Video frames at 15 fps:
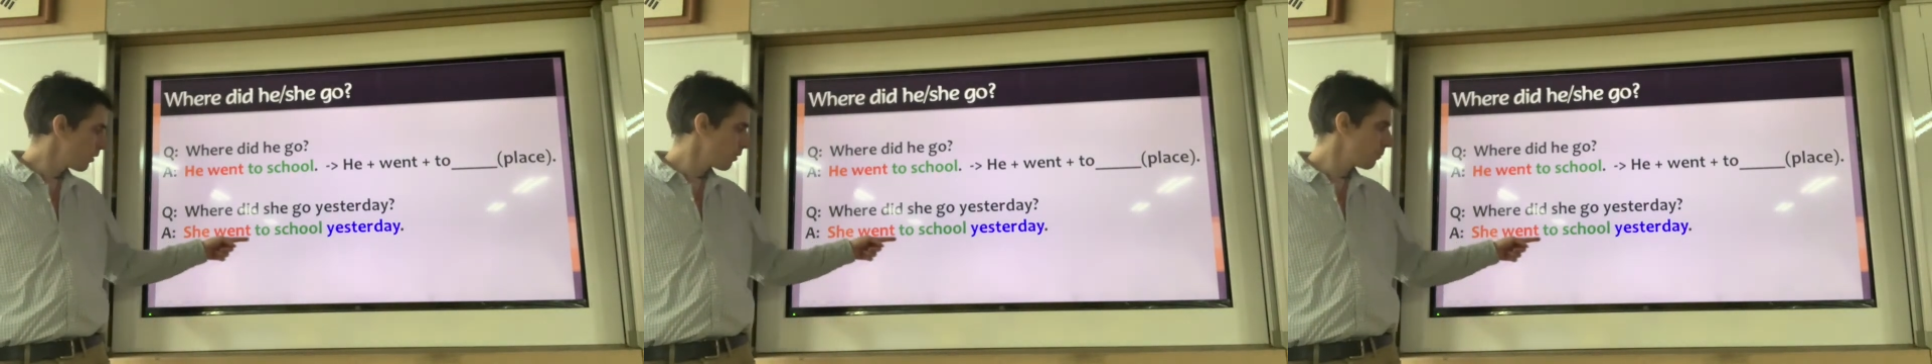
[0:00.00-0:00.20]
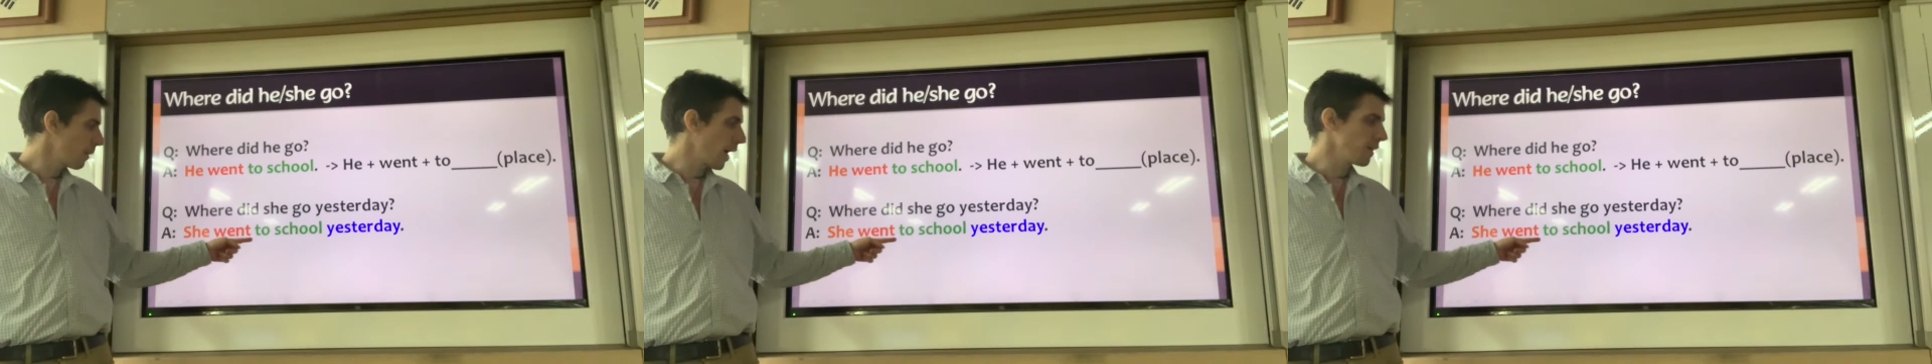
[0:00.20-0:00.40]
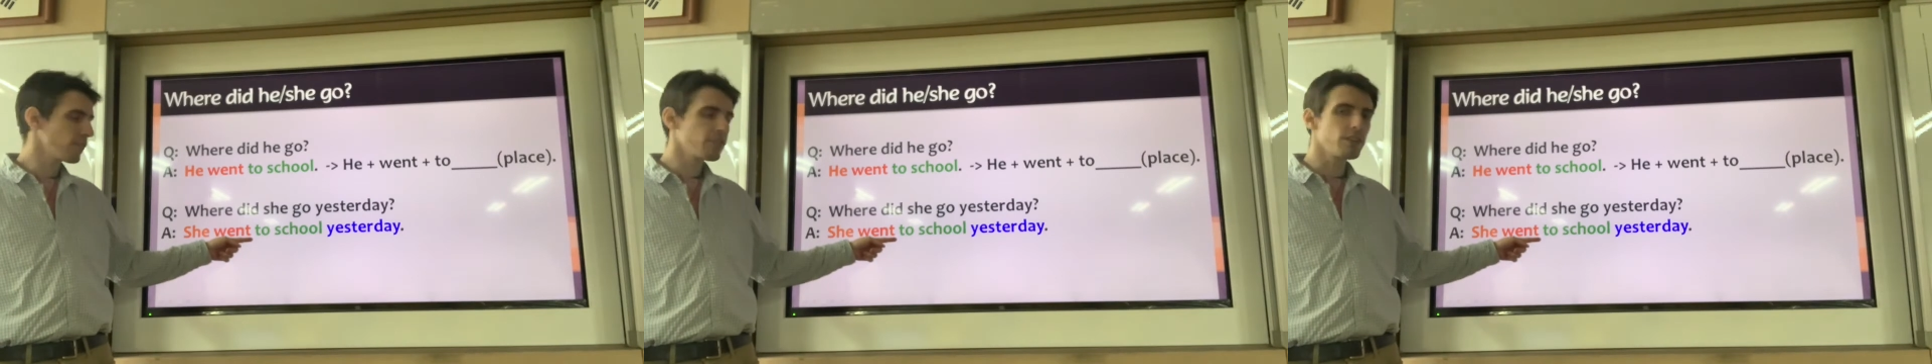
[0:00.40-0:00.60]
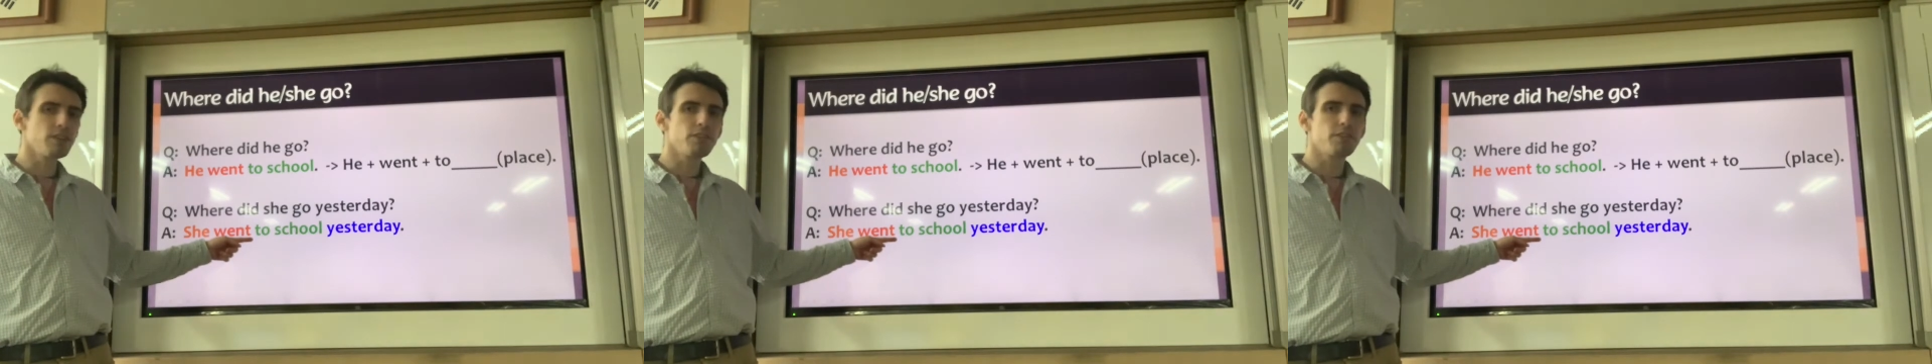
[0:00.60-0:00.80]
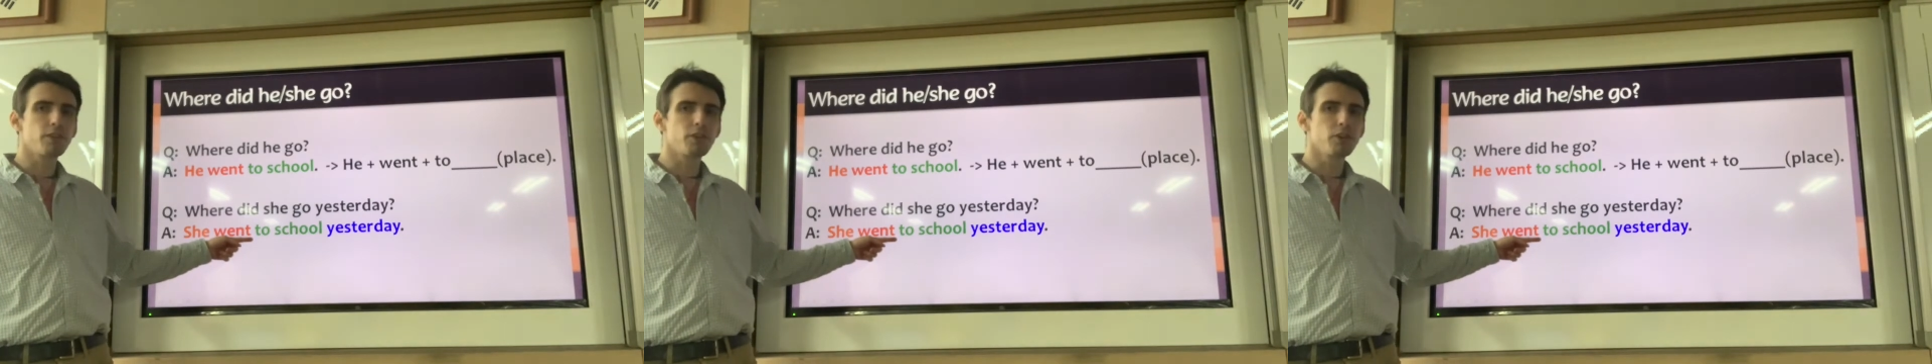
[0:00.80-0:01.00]
past tense
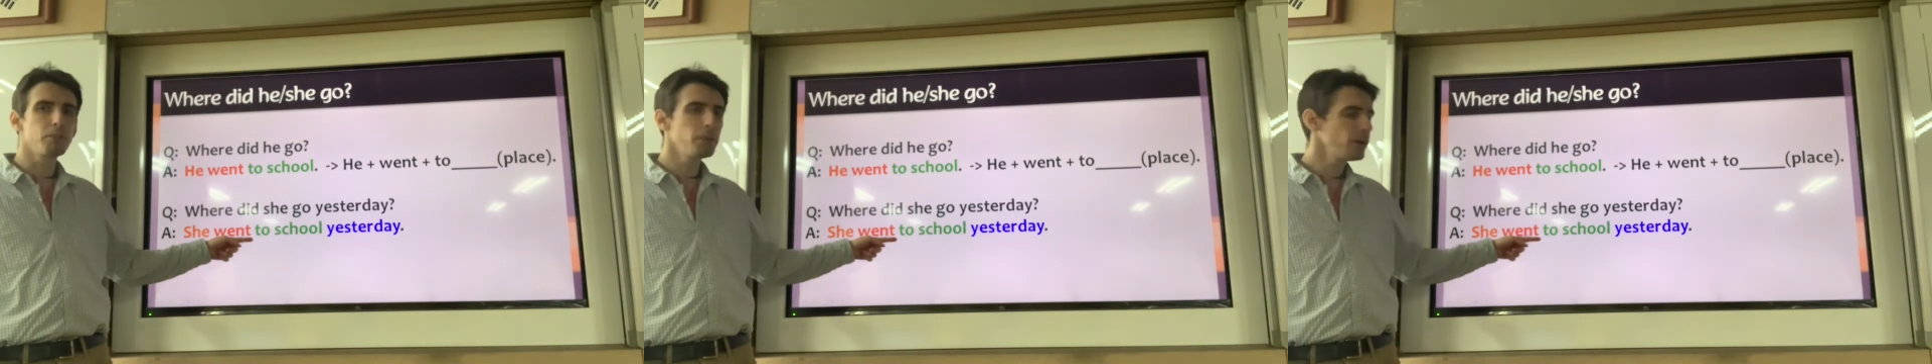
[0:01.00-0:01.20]
verb,